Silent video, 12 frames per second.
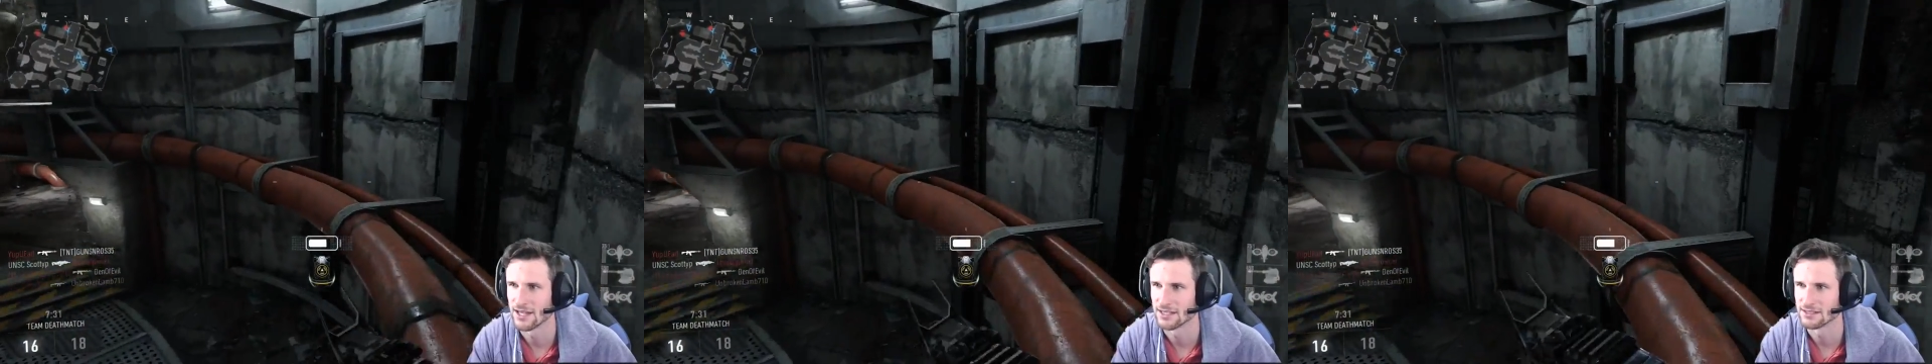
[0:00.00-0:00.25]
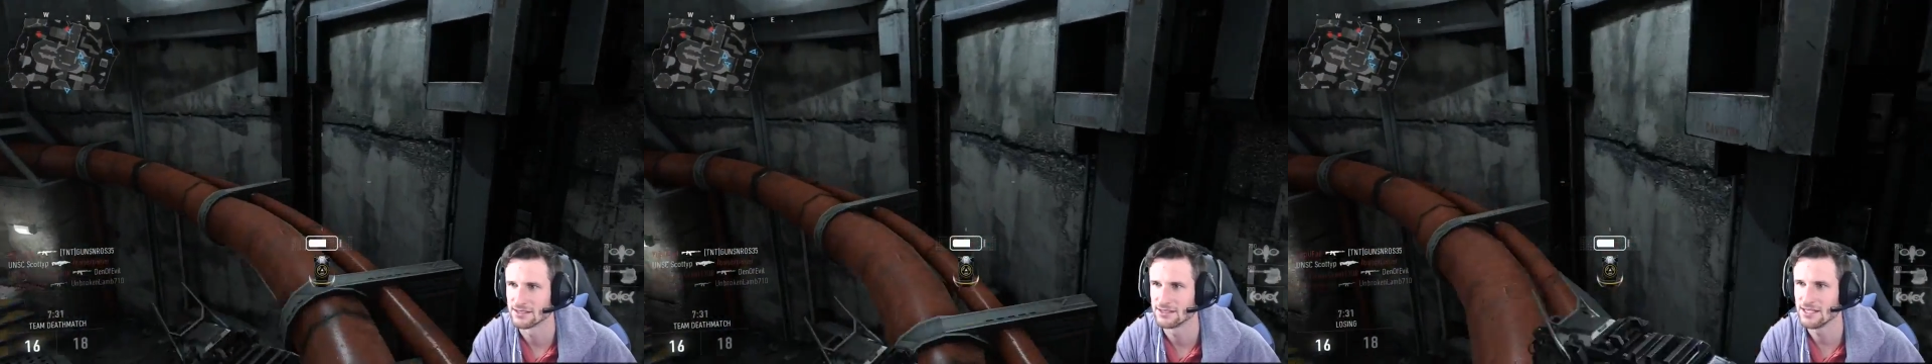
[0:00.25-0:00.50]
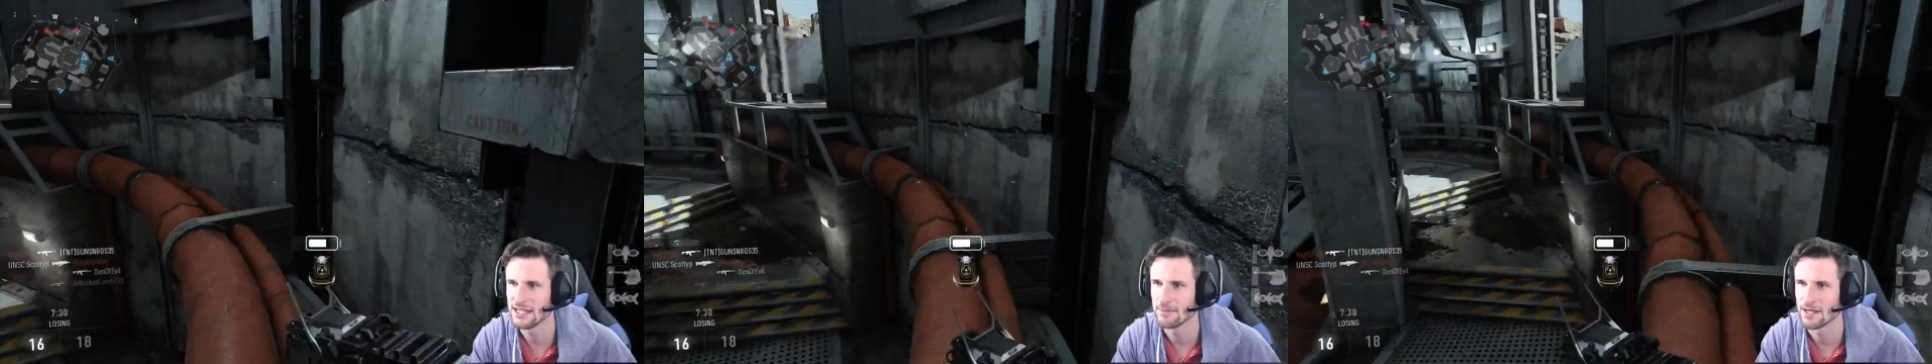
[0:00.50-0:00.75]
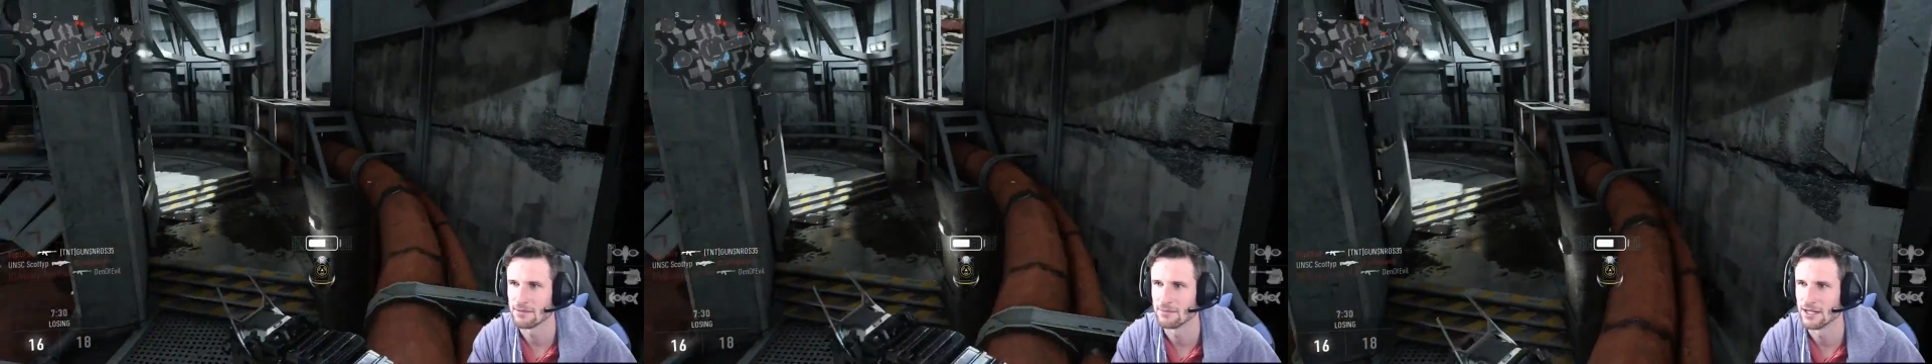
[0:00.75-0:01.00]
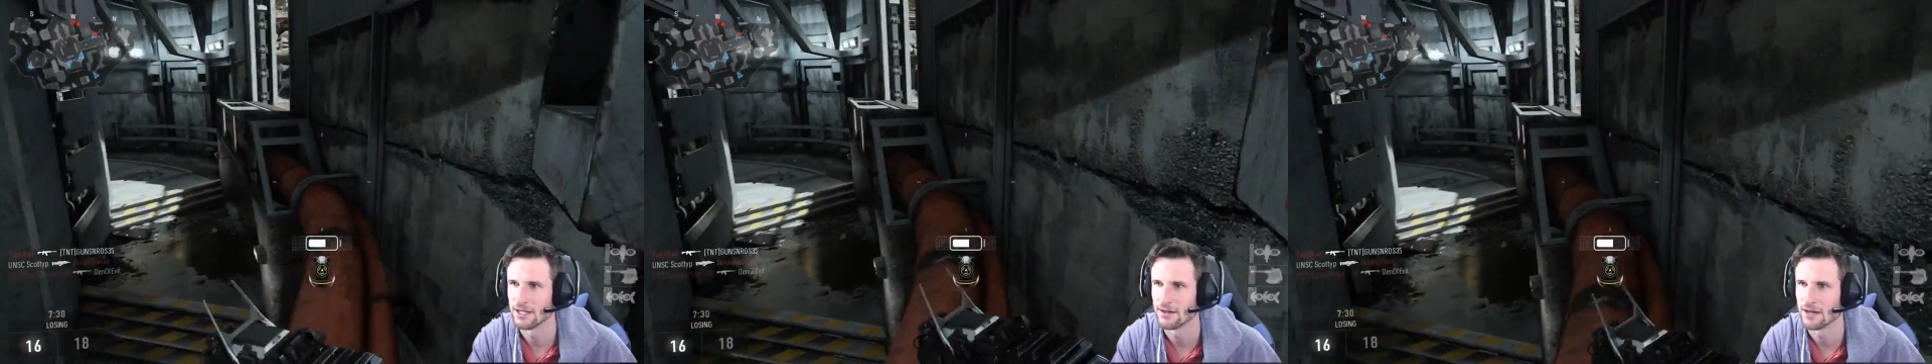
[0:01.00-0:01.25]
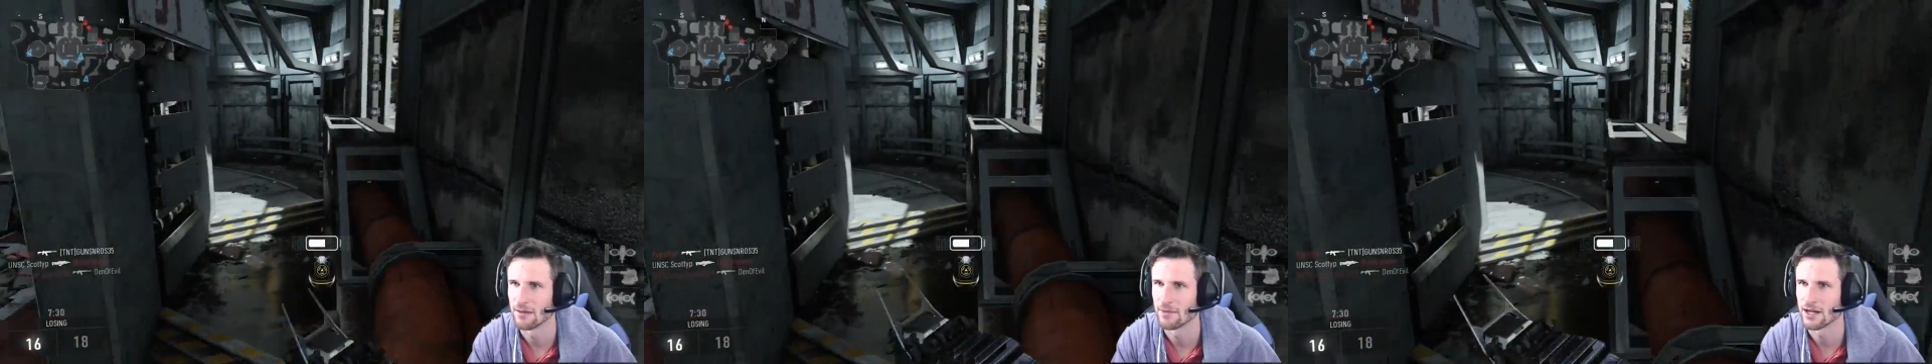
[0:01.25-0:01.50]
they can see me, but
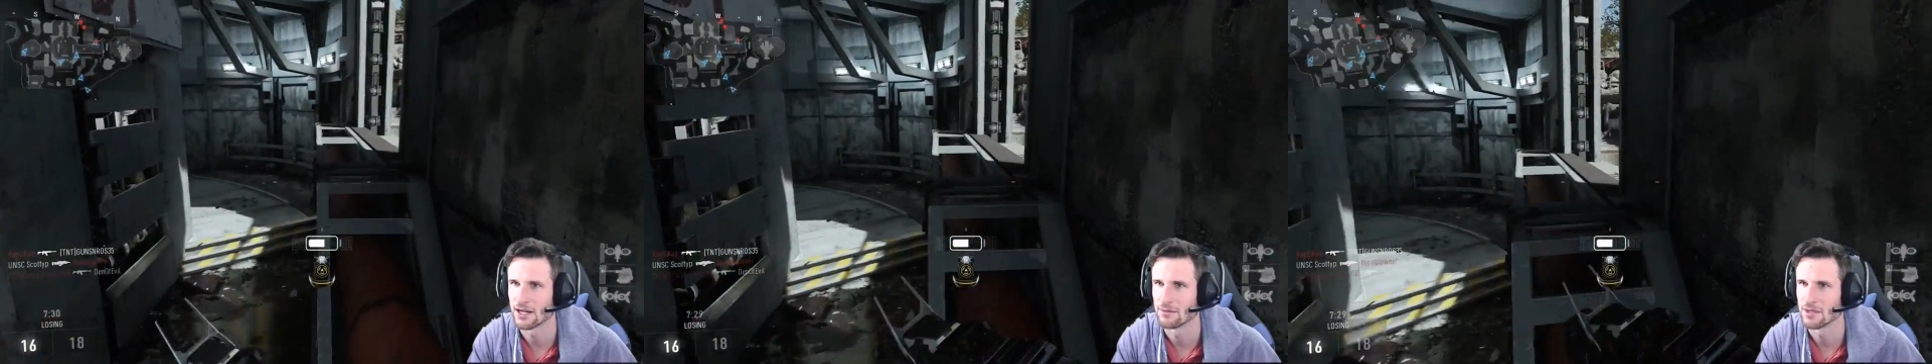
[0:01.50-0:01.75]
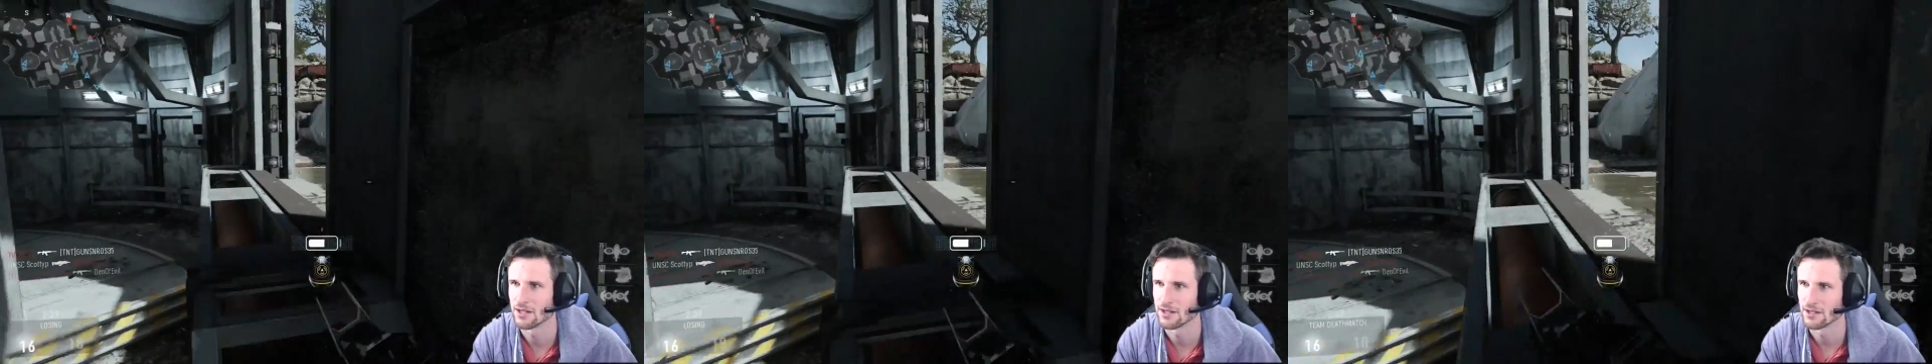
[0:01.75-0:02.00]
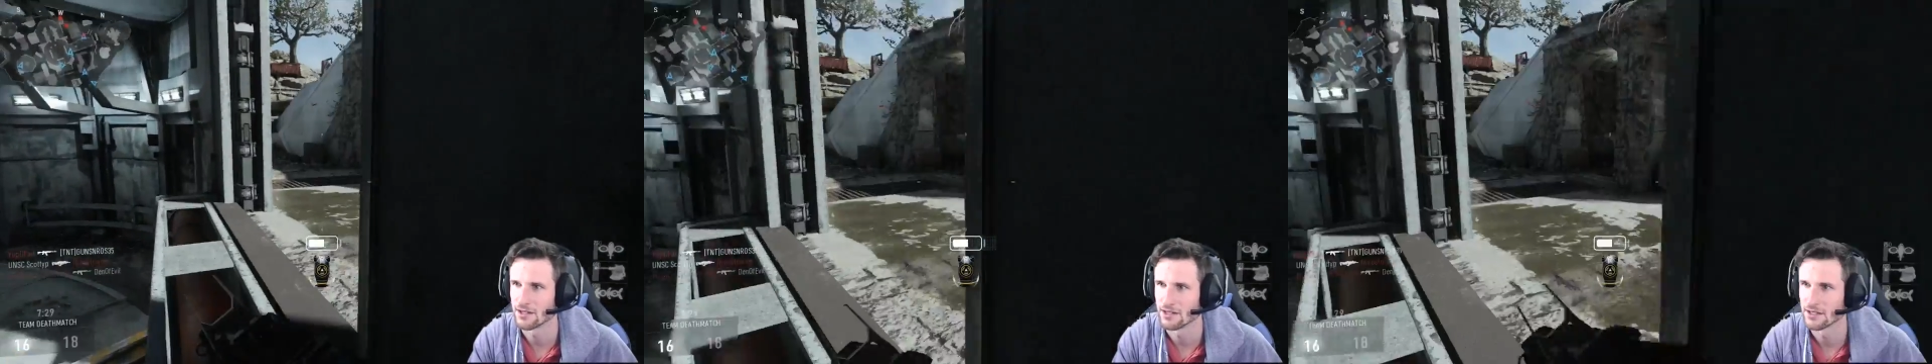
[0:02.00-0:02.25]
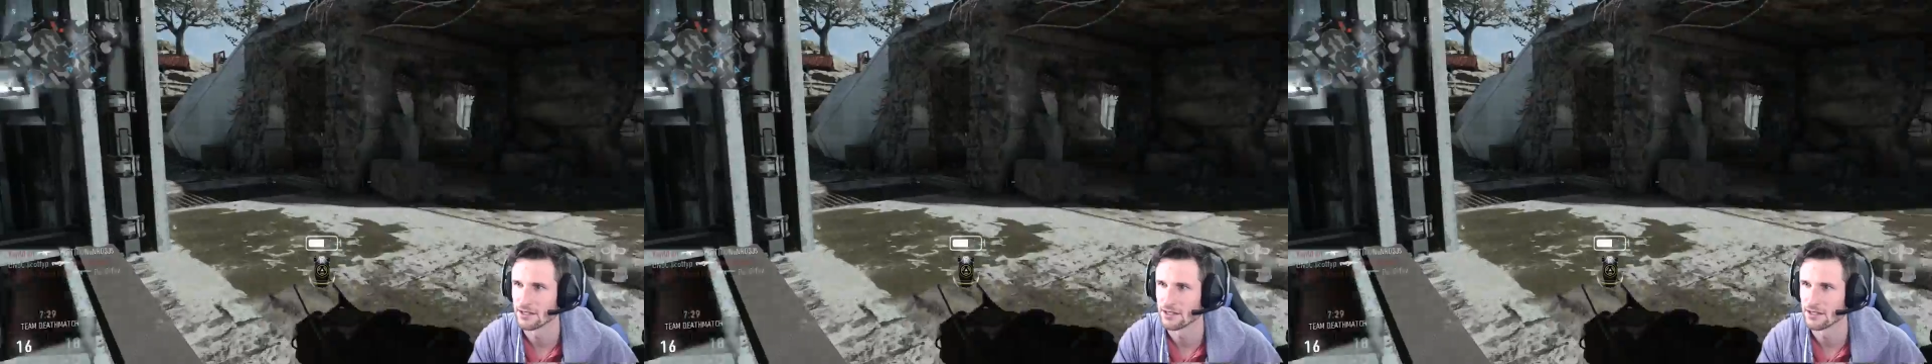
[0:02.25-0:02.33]
I'm not going to be heard.